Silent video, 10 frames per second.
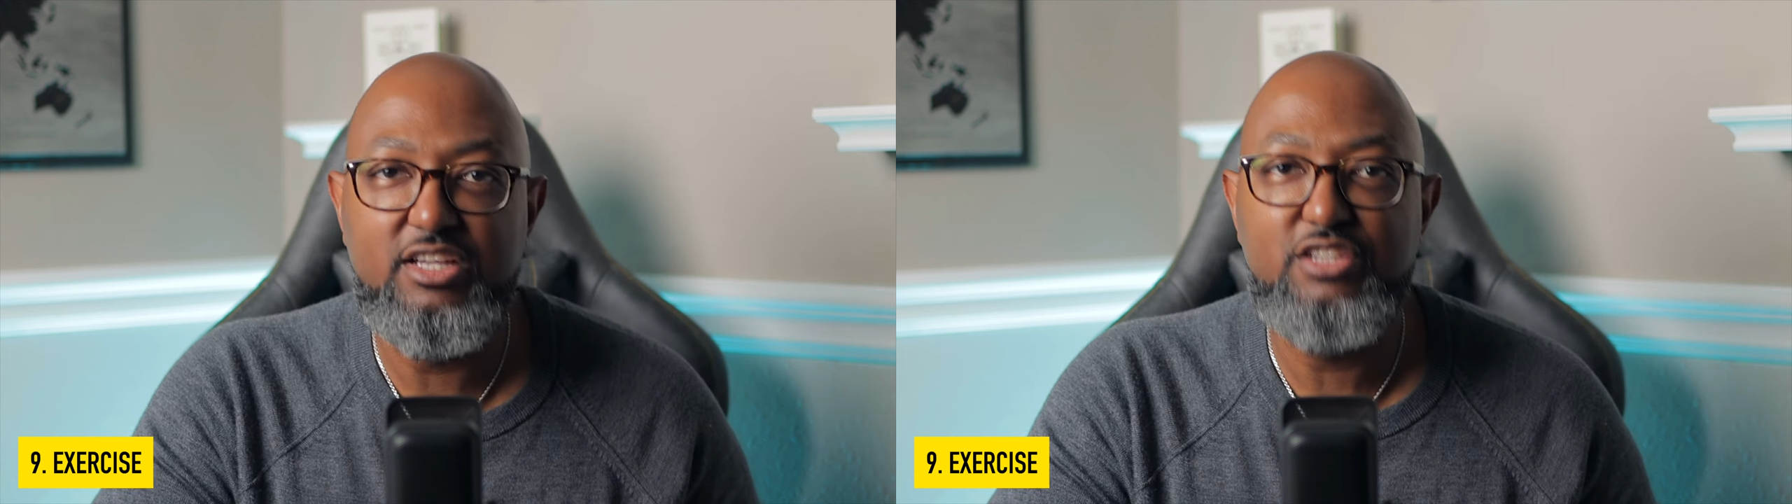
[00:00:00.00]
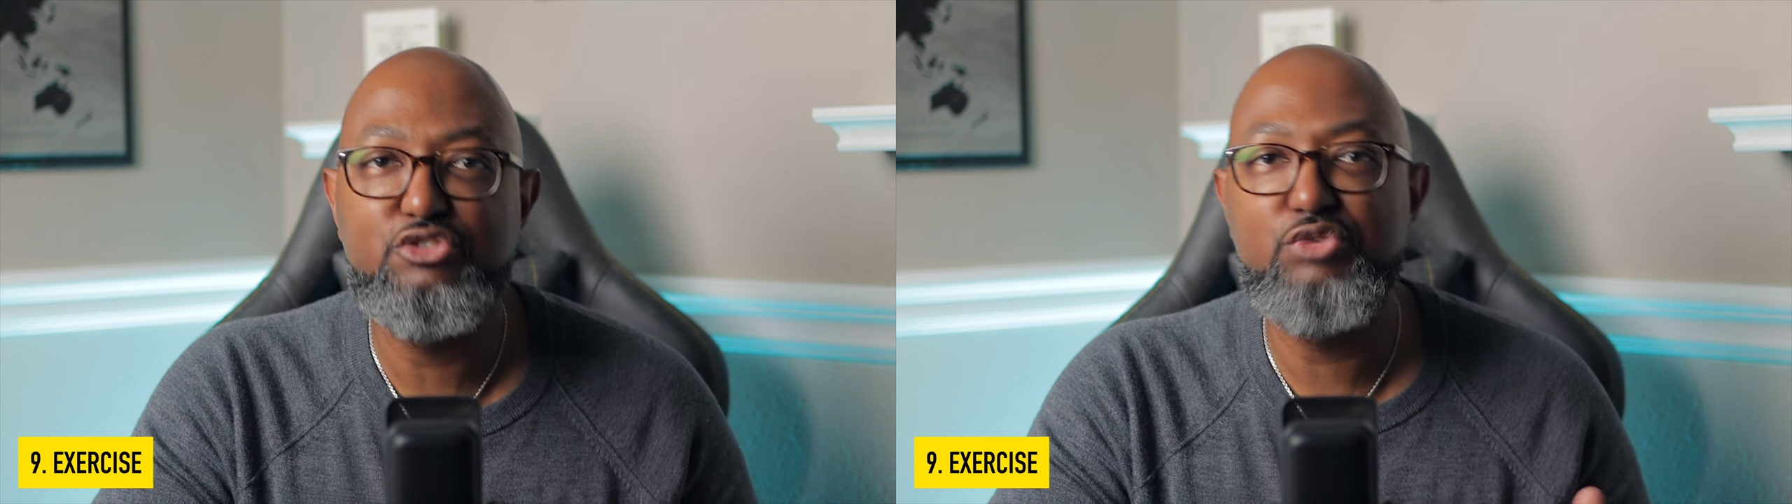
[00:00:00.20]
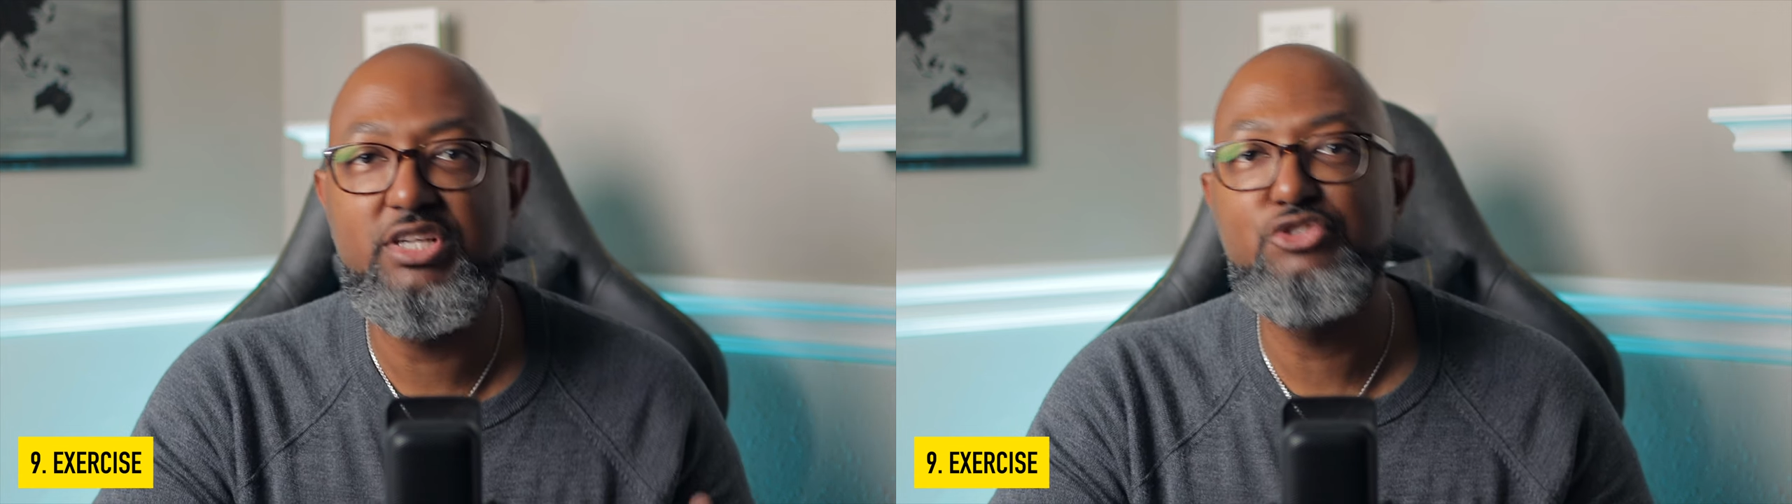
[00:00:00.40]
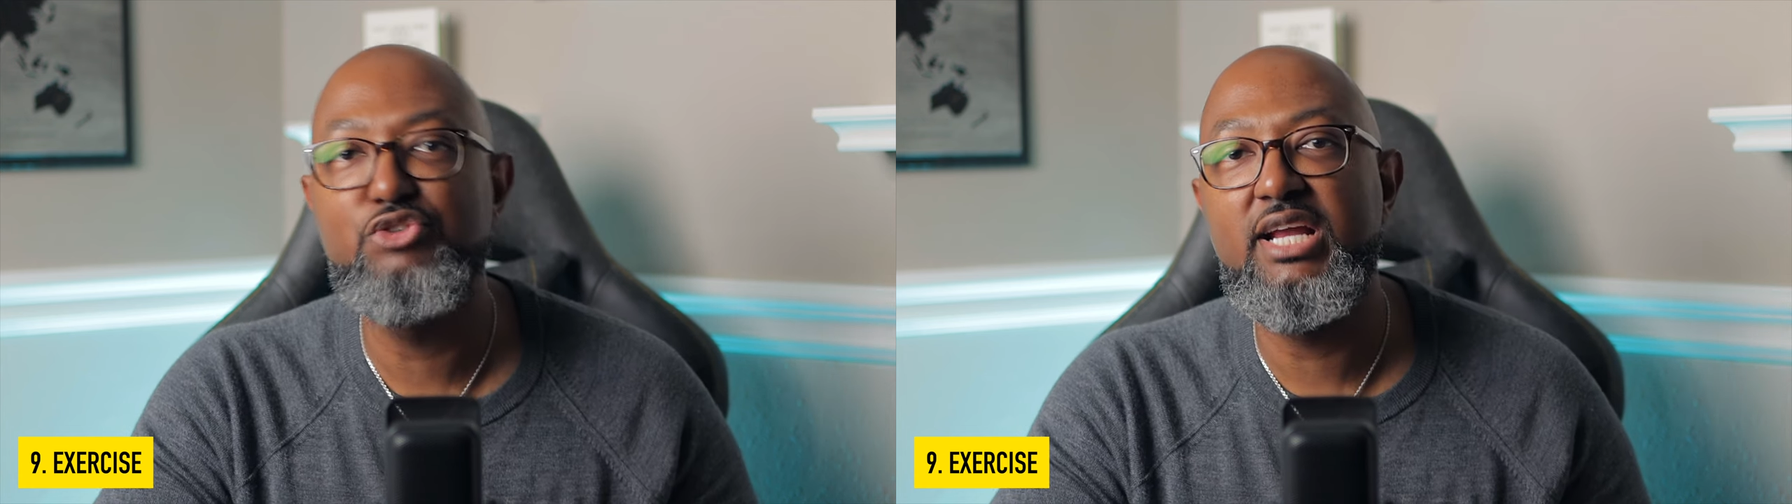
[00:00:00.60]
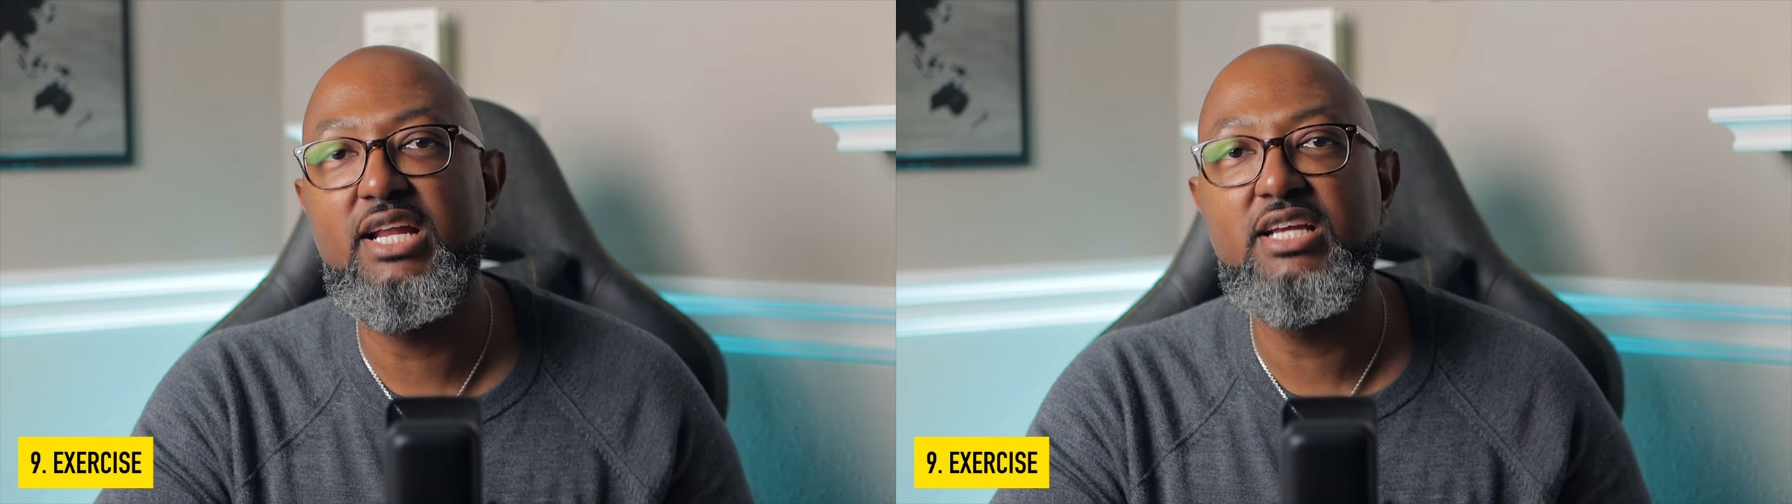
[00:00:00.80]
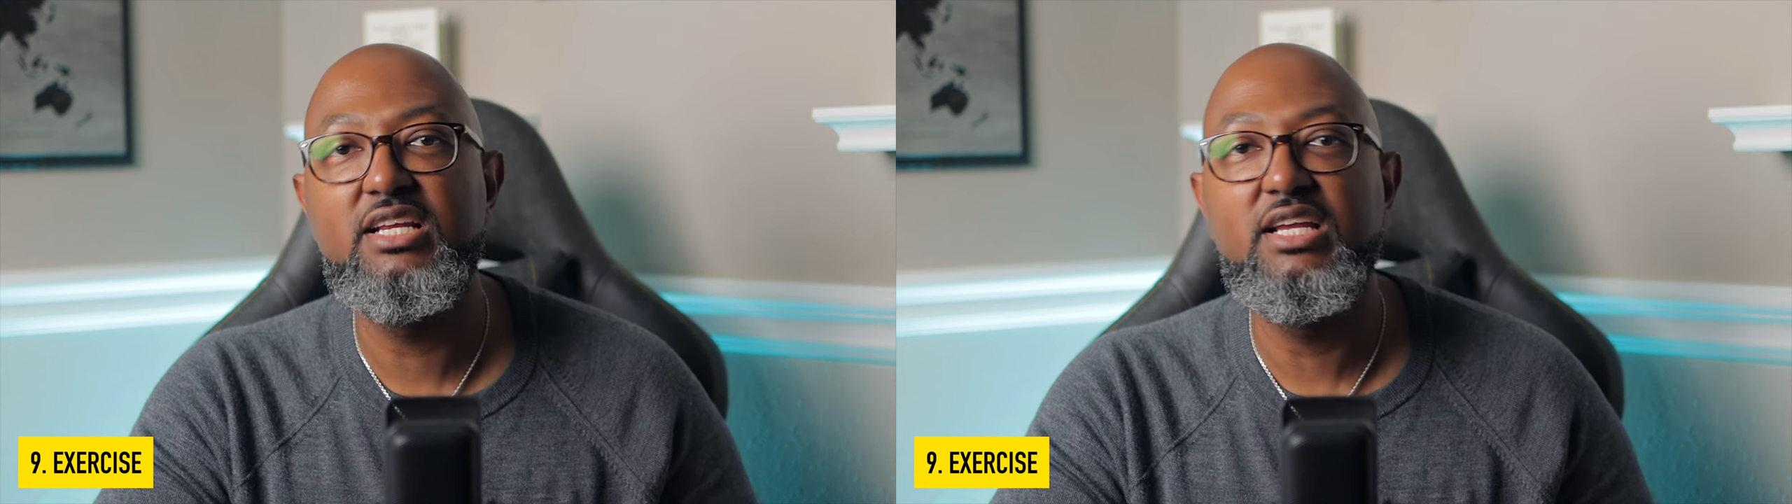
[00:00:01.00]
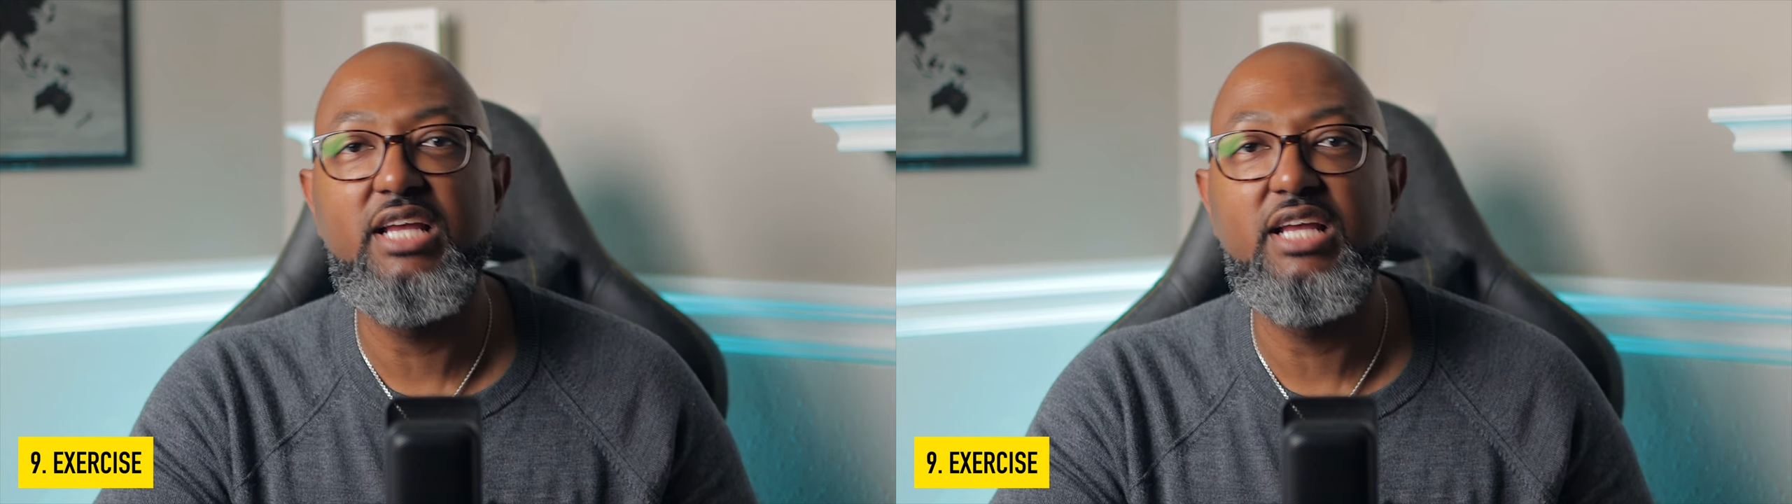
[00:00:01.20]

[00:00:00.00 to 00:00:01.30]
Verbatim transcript: strength training